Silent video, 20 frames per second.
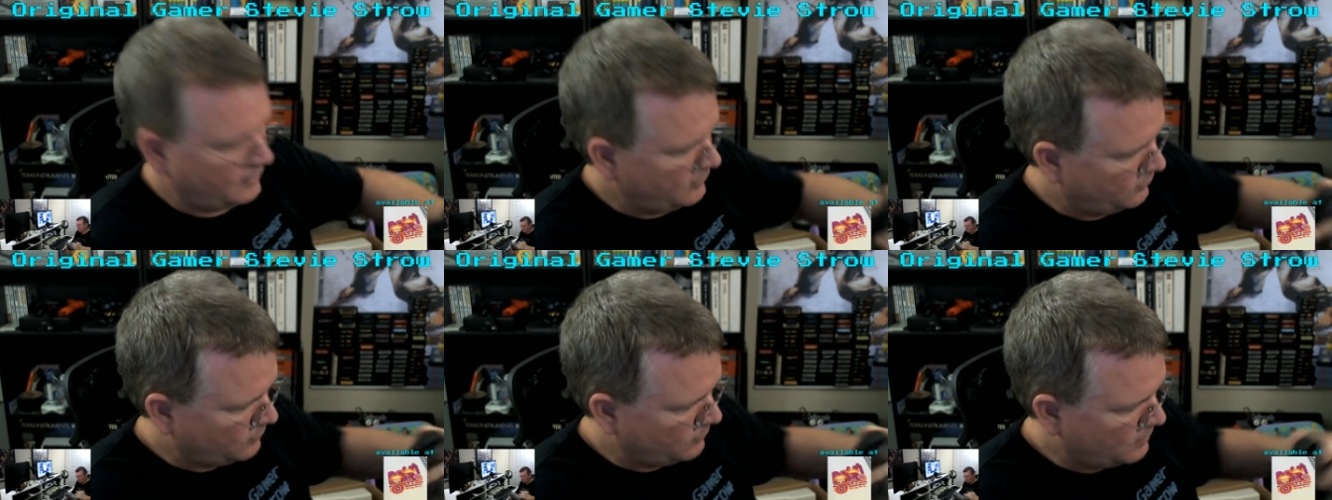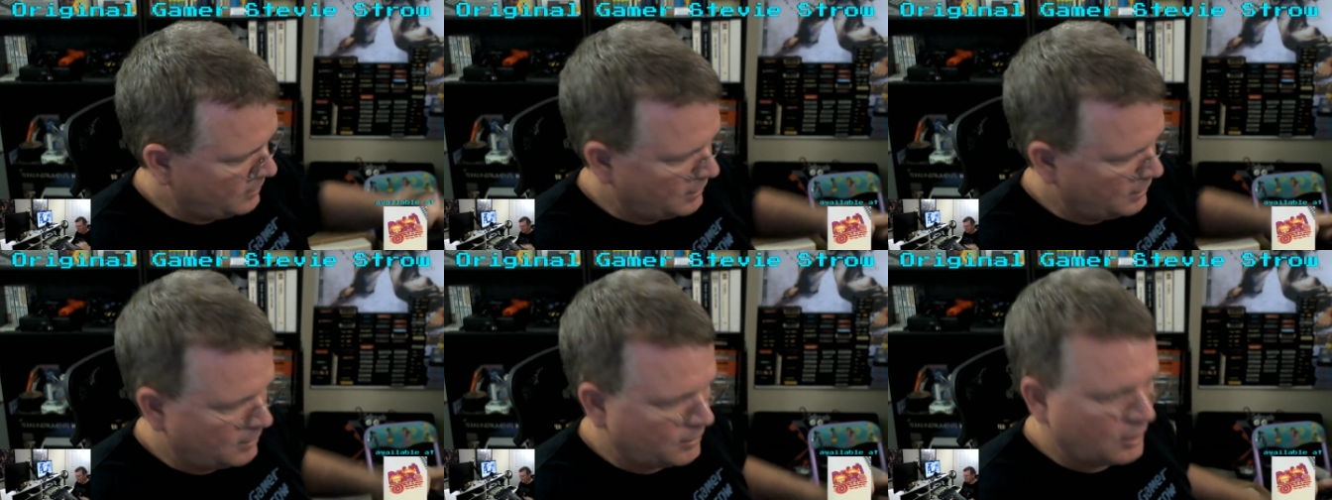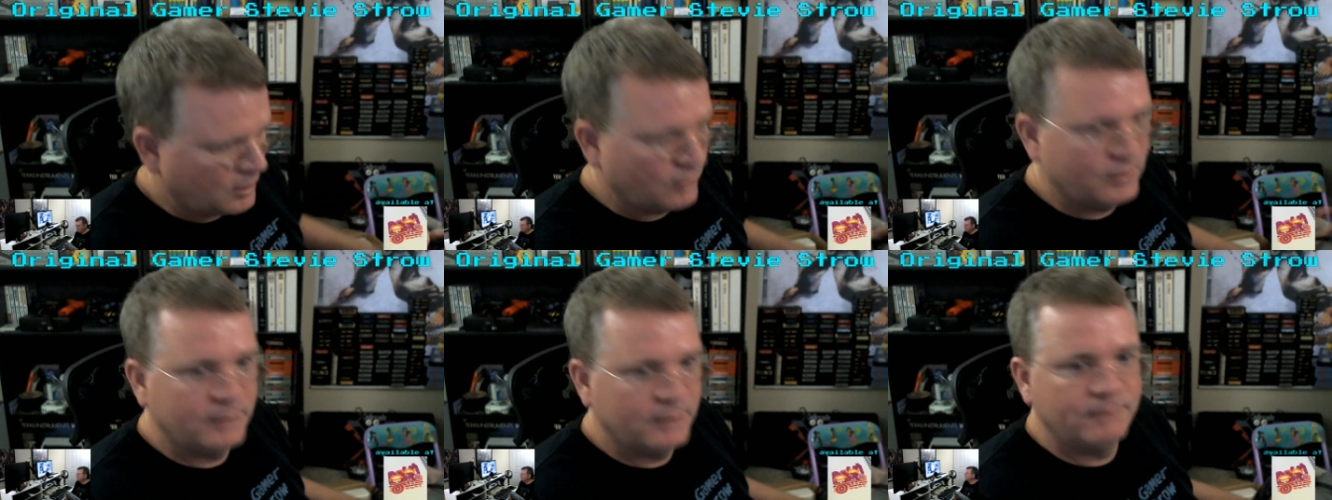This will end up
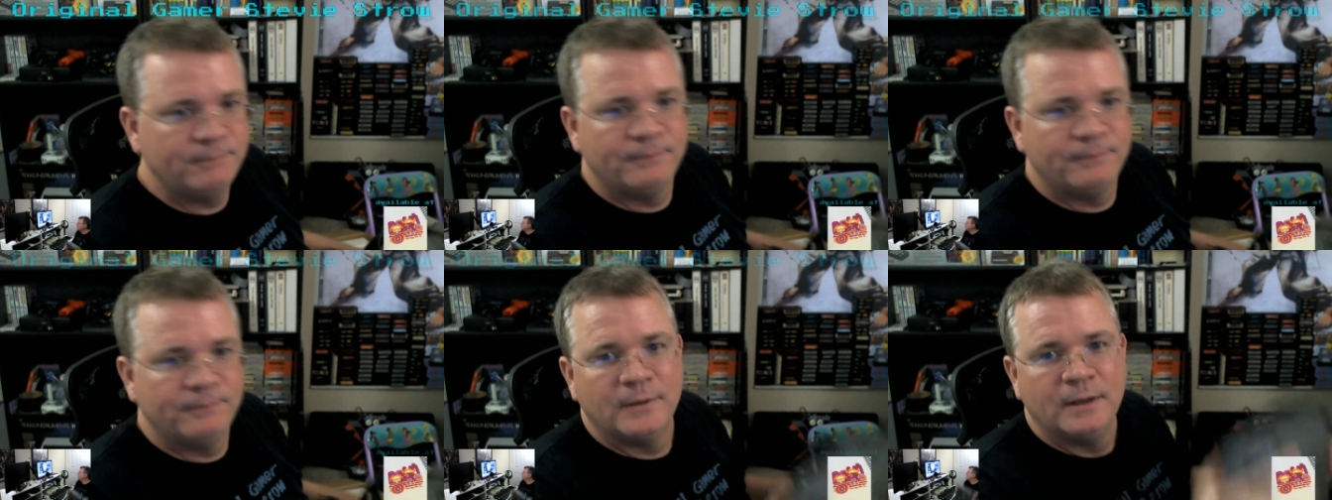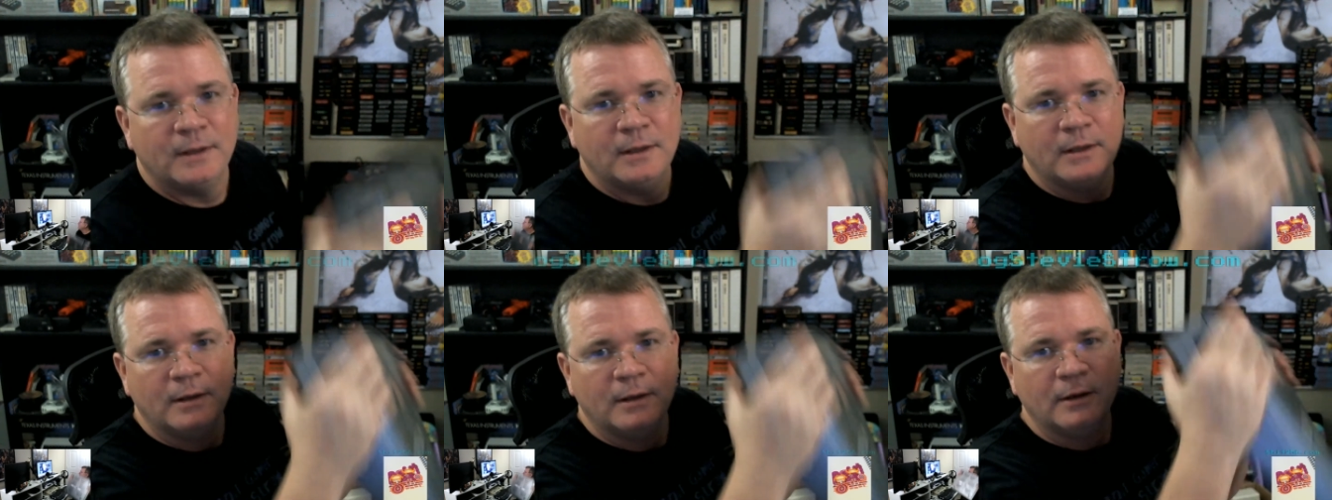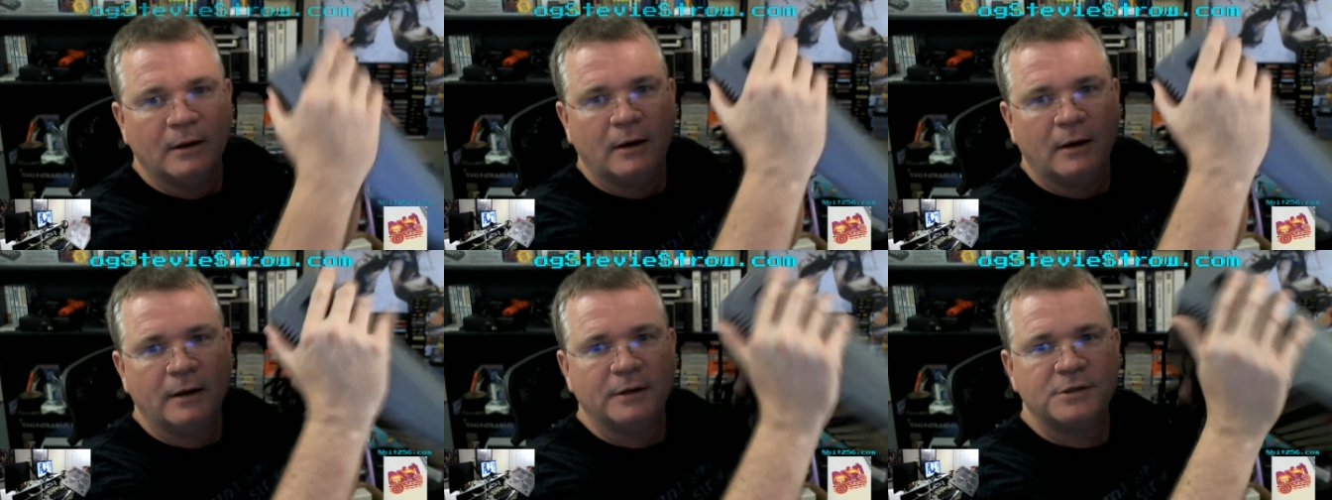going
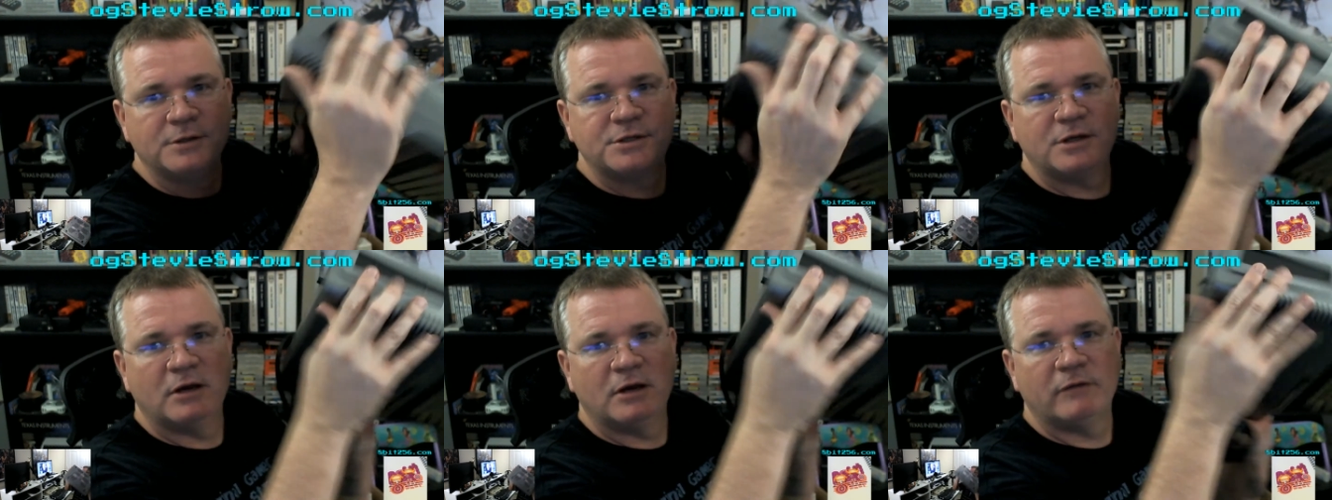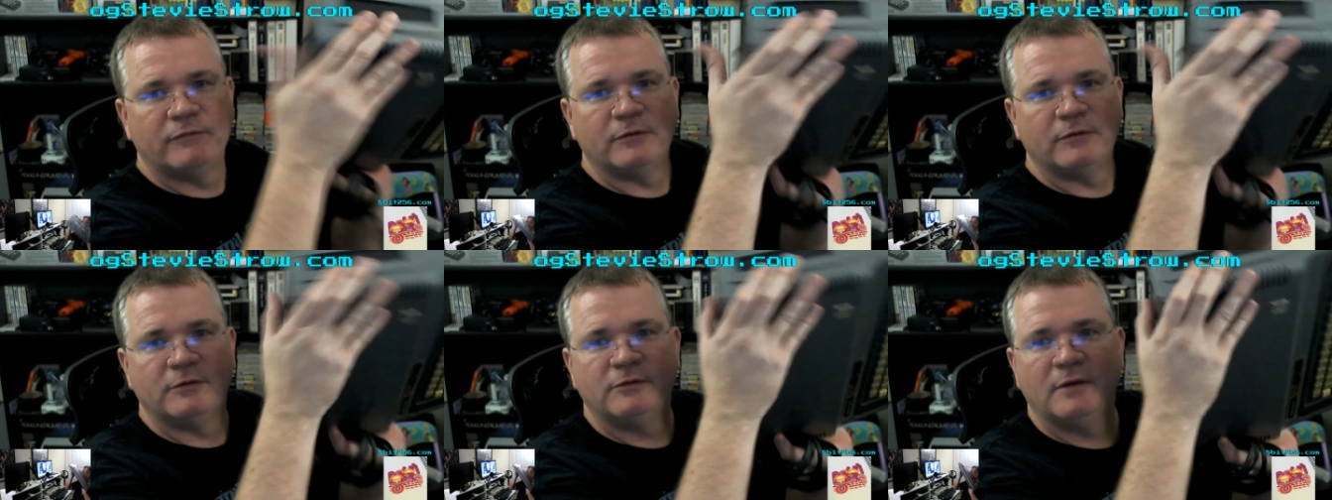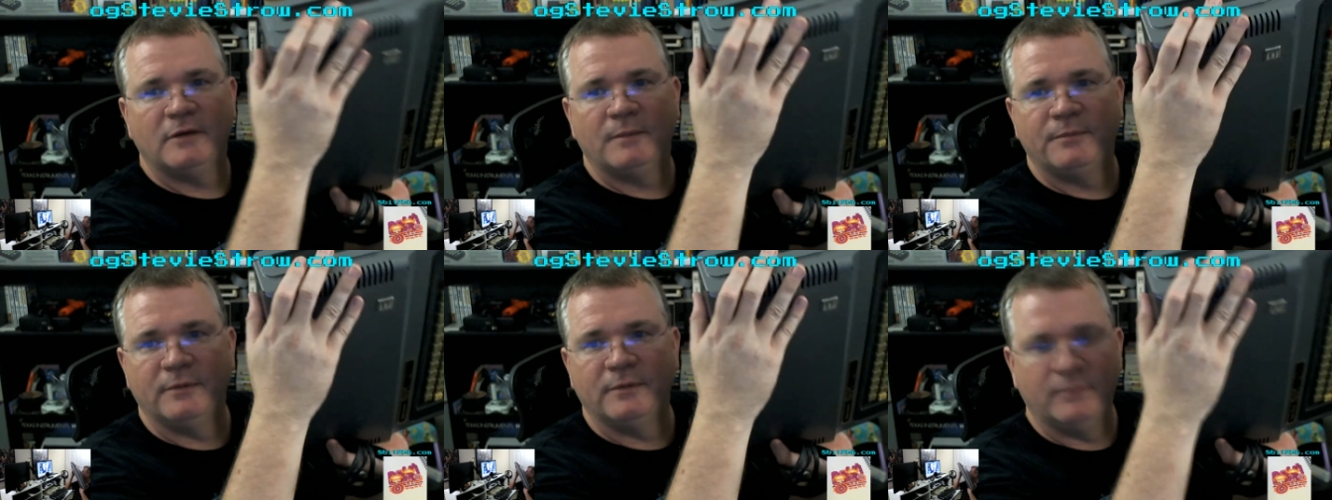on a shelf or
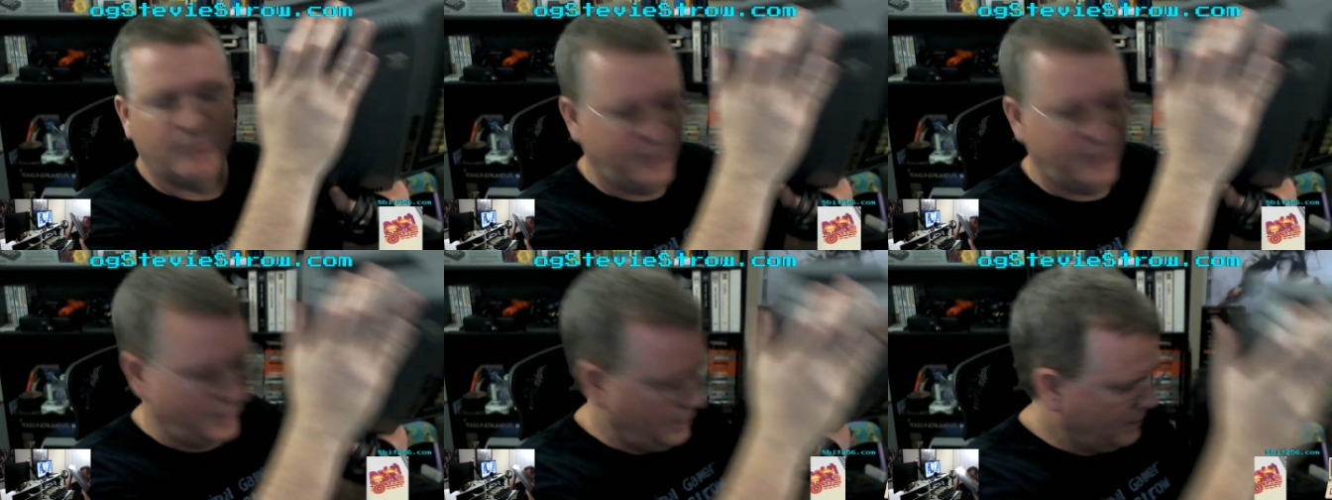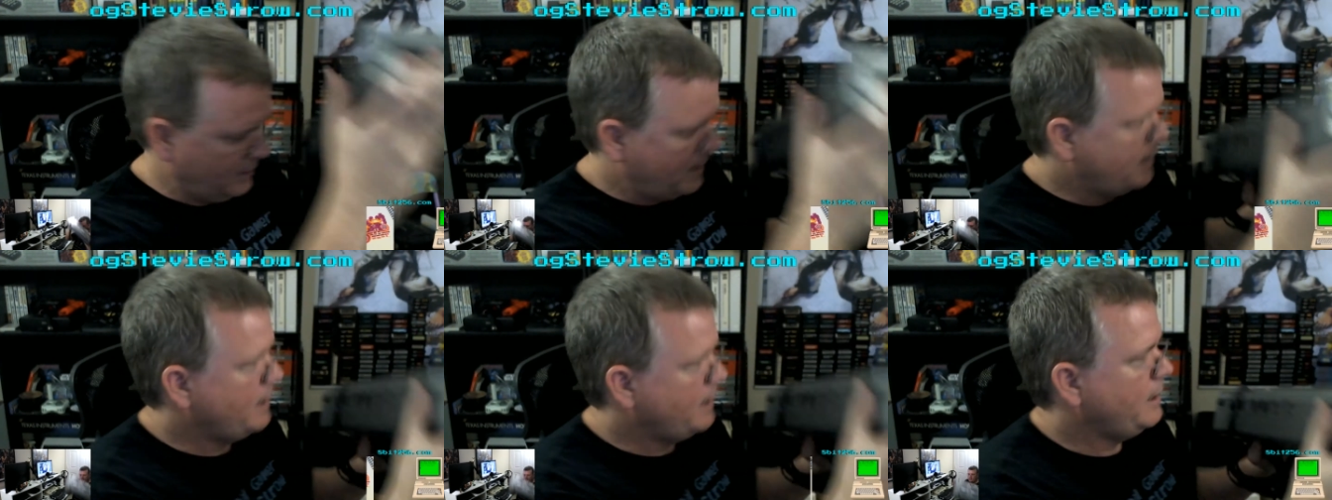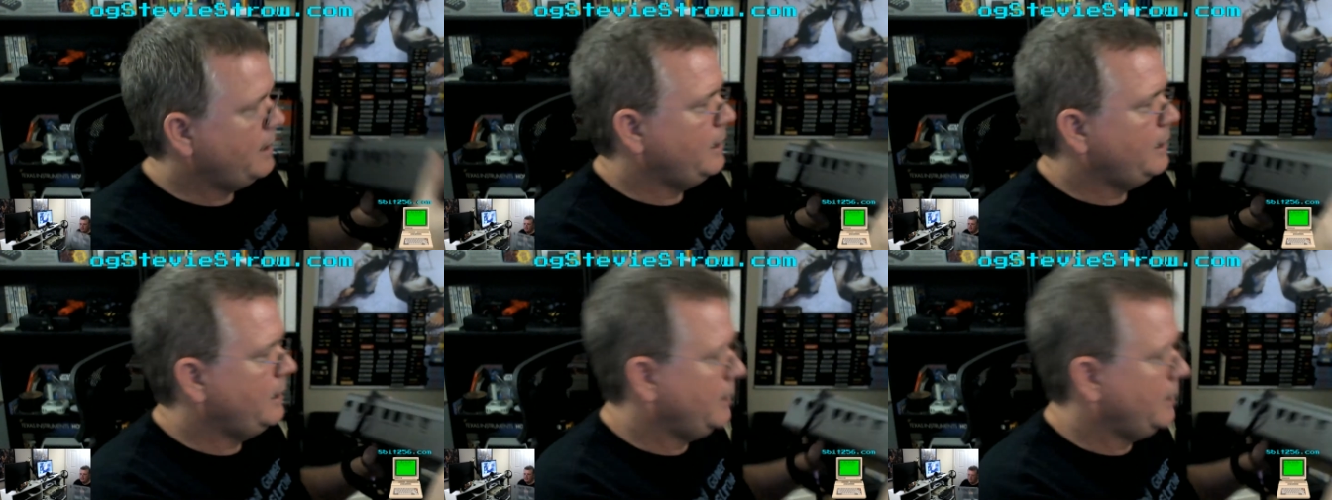something, but yay